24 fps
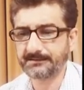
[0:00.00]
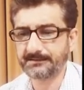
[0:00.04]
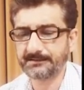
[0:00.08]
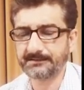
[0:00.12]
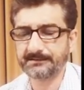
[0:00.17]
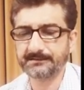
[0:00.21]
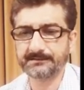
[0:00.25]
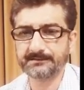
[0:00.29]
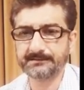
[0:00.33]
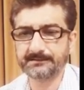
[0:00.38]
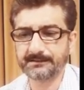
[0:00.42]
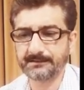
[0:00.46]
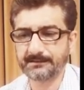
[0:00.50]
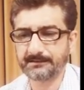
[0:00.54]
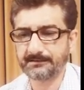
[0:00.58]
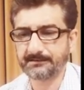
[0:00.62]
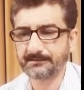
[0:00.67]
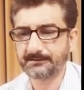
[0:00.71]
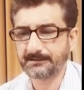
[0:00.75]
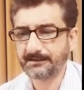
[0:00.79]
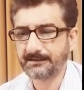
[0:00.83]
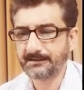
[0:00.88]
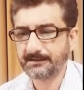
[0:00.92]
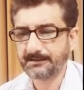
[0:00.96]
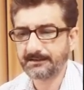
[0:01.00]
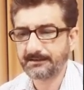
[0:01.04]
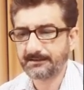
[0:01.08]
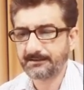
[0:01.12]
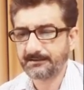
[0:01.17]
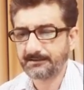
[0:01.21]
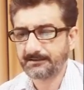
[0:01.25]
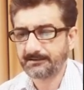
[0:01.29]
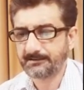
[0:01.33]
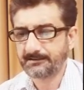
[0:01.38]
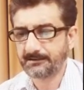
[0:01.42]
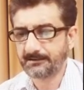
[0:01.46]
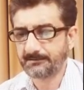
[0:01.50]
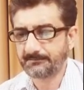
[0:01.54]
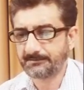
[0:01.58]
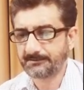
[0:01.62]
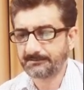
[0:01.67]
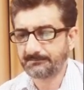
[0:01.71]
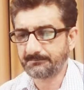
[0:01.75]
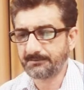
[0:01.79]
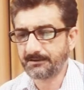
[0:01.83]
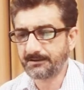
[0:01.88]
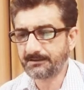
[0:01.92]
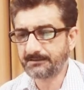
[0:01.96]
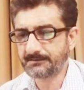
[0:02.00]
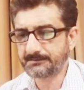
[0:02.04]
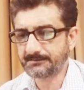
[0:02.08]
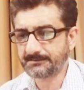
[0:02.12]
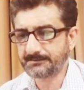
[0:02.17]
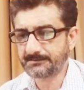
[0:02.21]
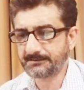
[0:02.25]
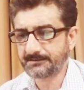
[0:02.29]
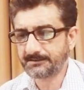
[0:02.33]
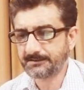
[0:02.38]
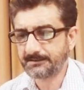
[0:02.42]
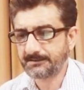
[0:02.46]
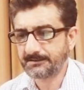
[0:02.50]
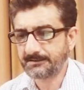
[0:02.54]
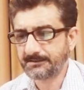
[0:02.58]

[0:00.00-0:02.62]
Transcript: in the comment box.